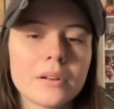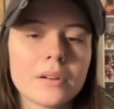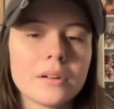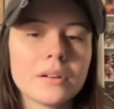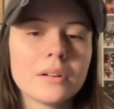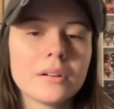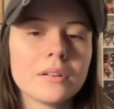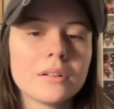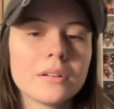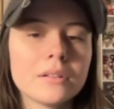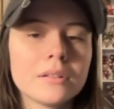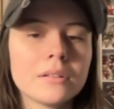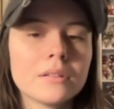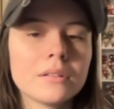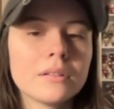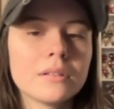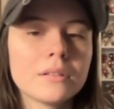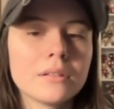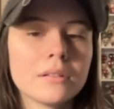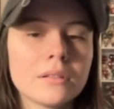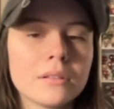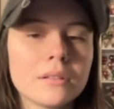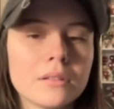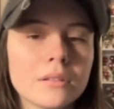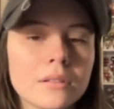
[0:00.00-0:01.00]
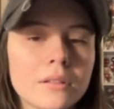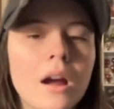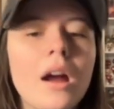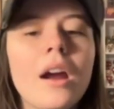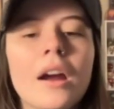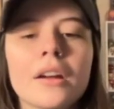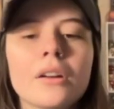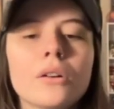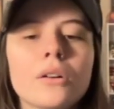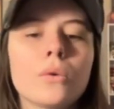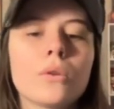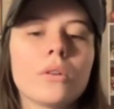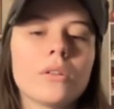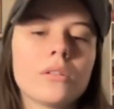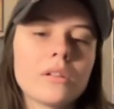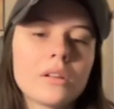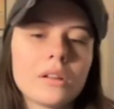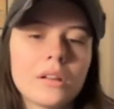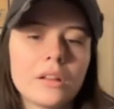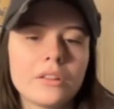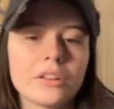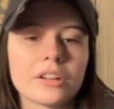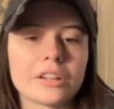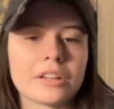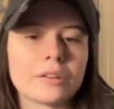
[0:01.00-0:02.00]
sure. All right, cool.
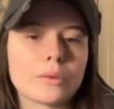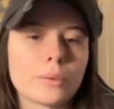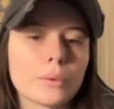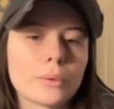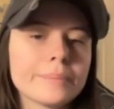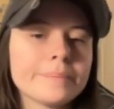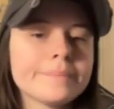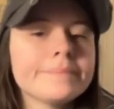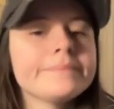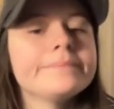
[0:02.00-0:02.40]
I'll look into it.